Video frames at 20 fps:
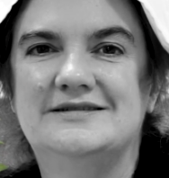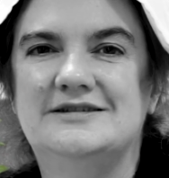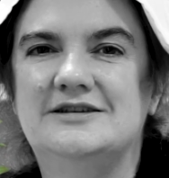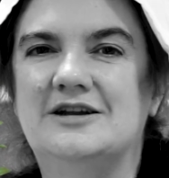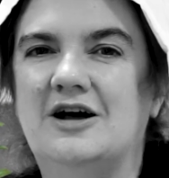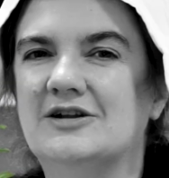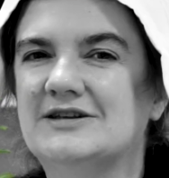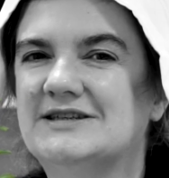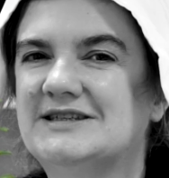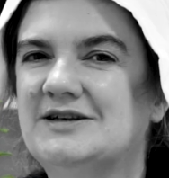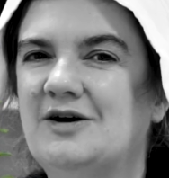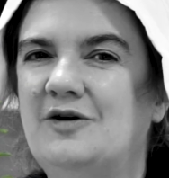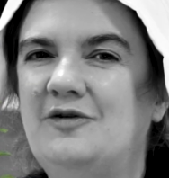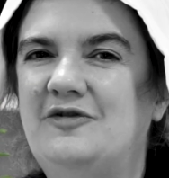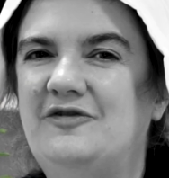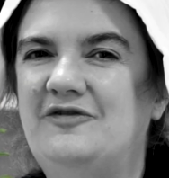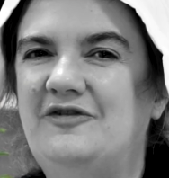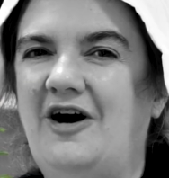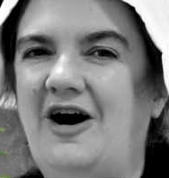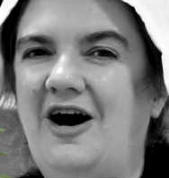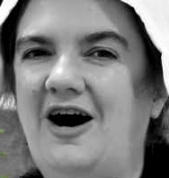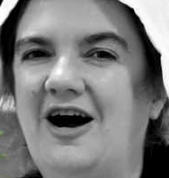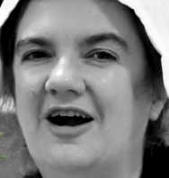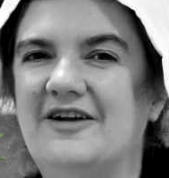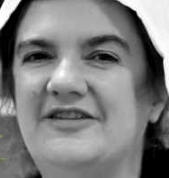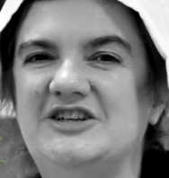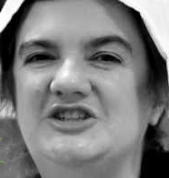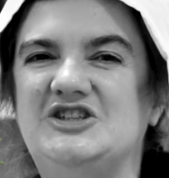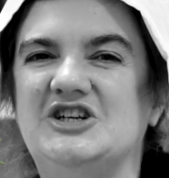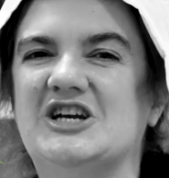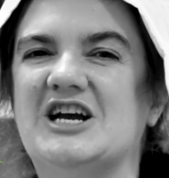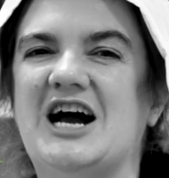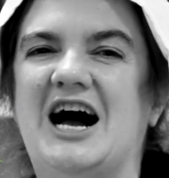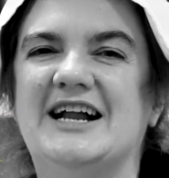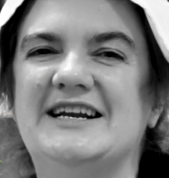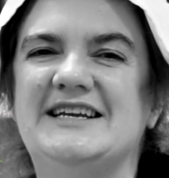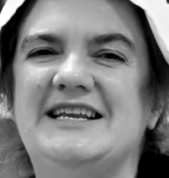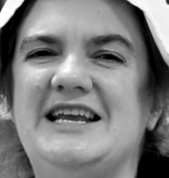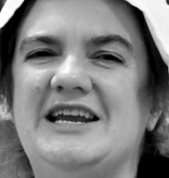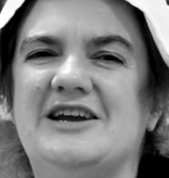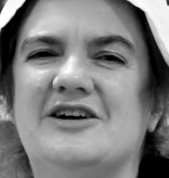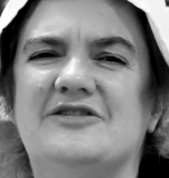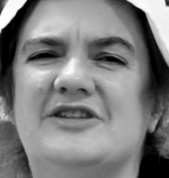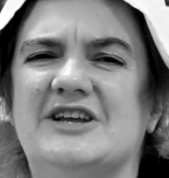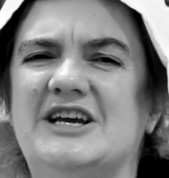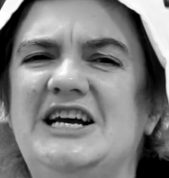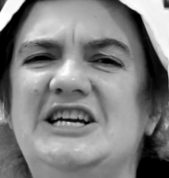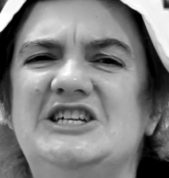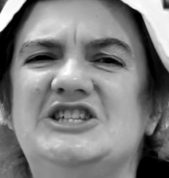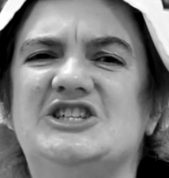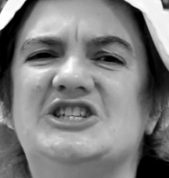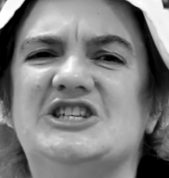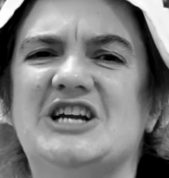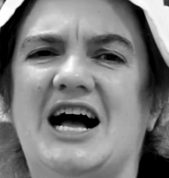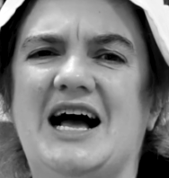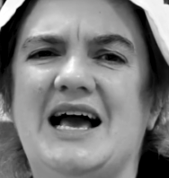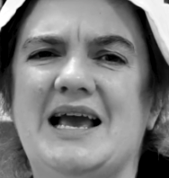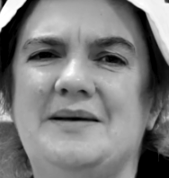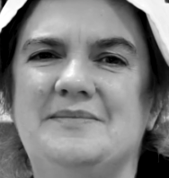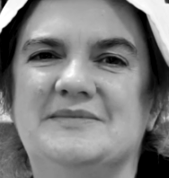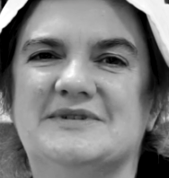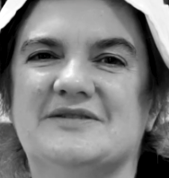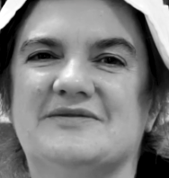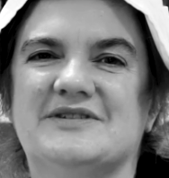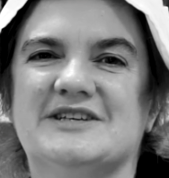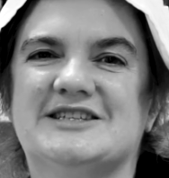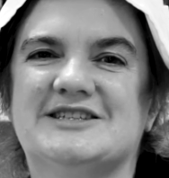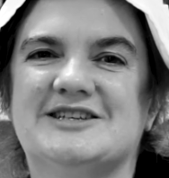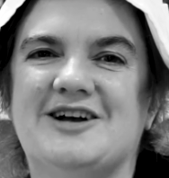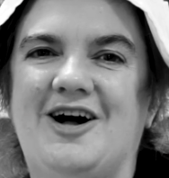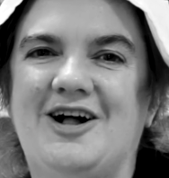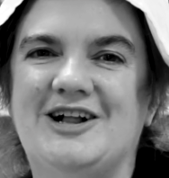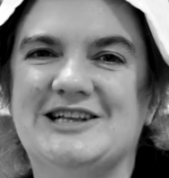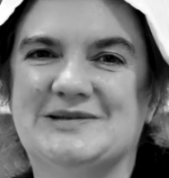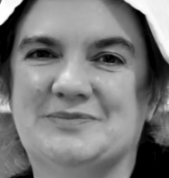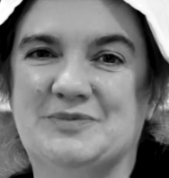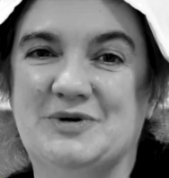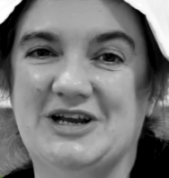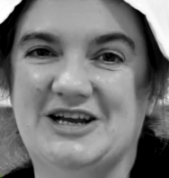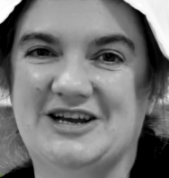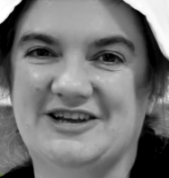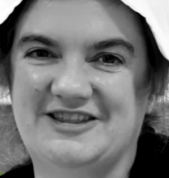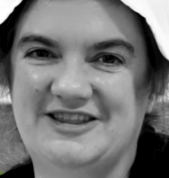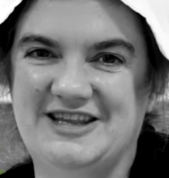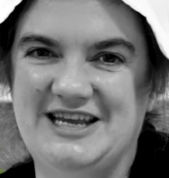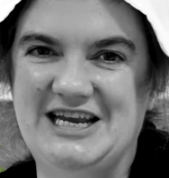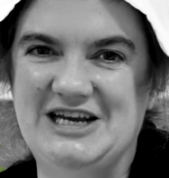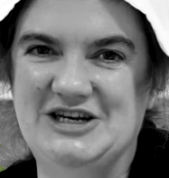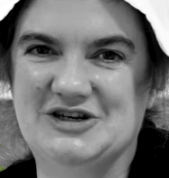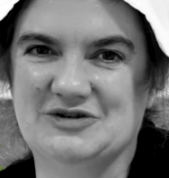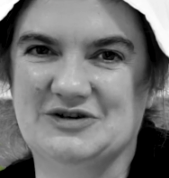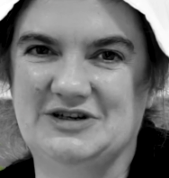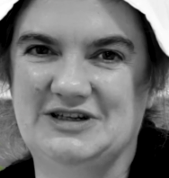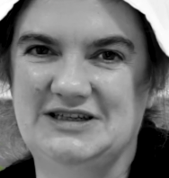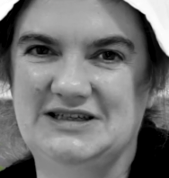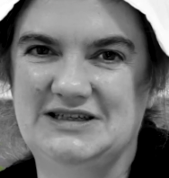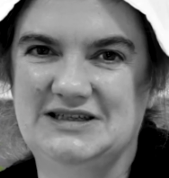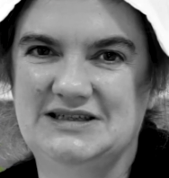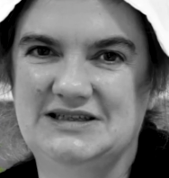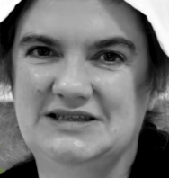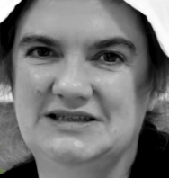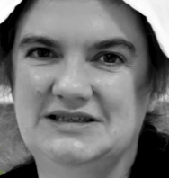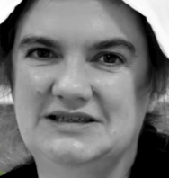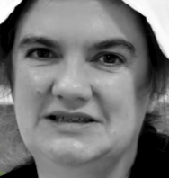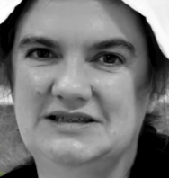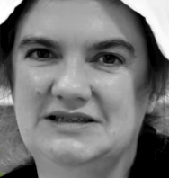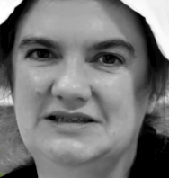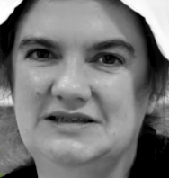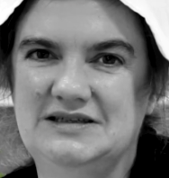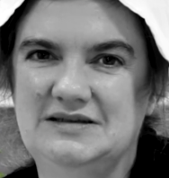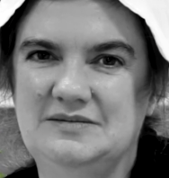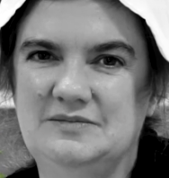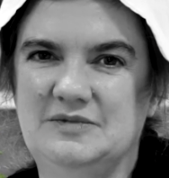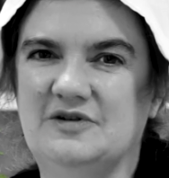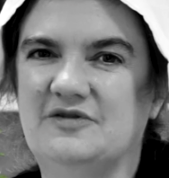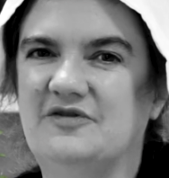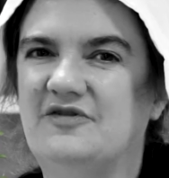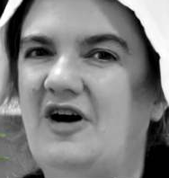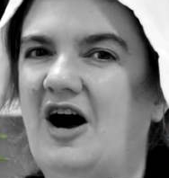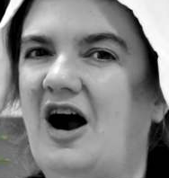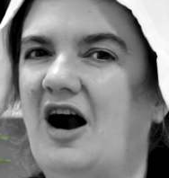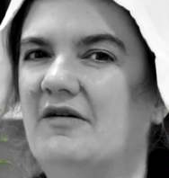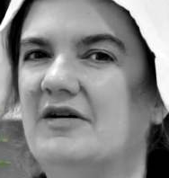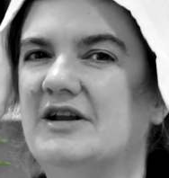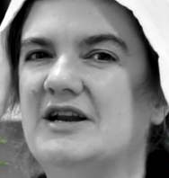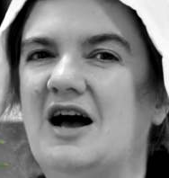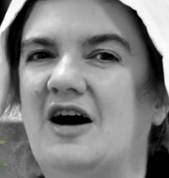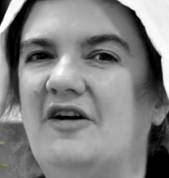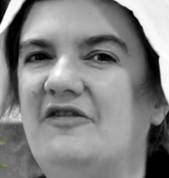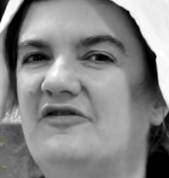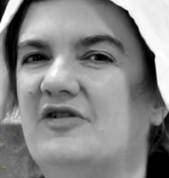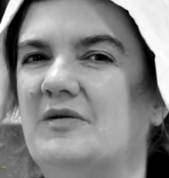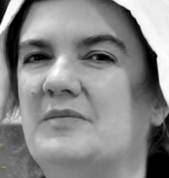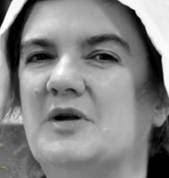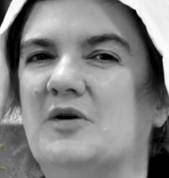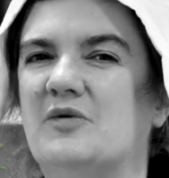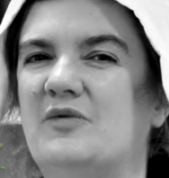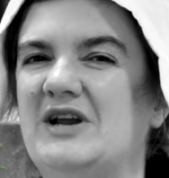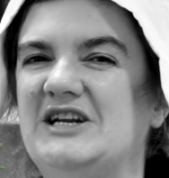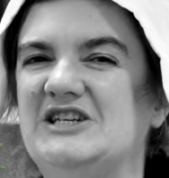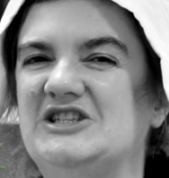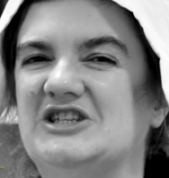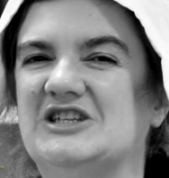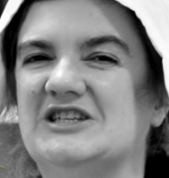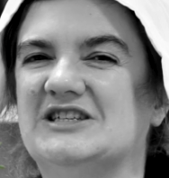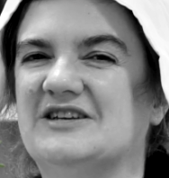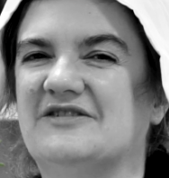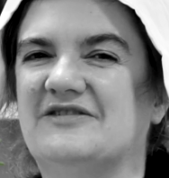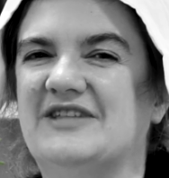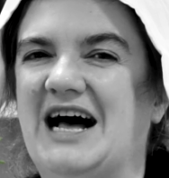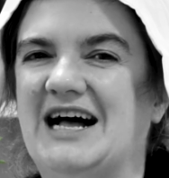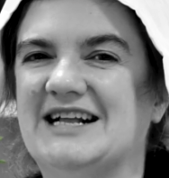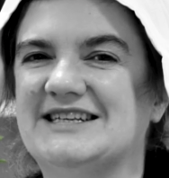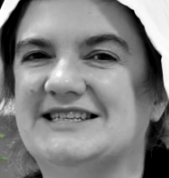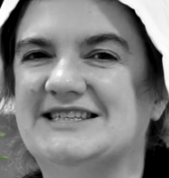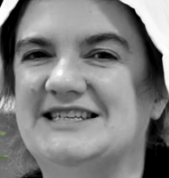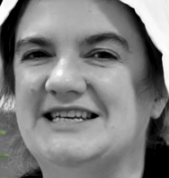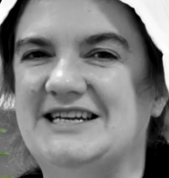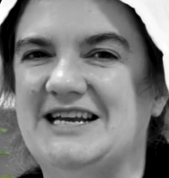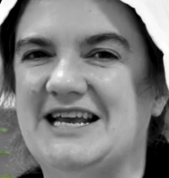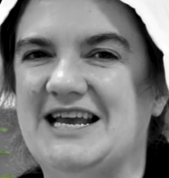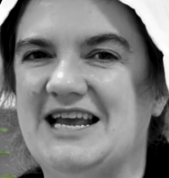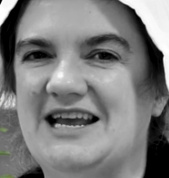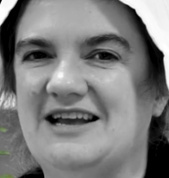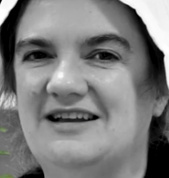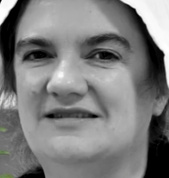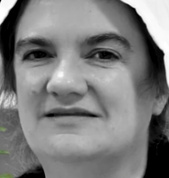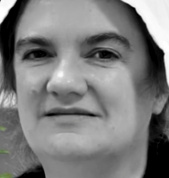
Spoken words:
not so far that you can't hear the chimes of the Salisbury Cathedral, but far enough from the riches of that city.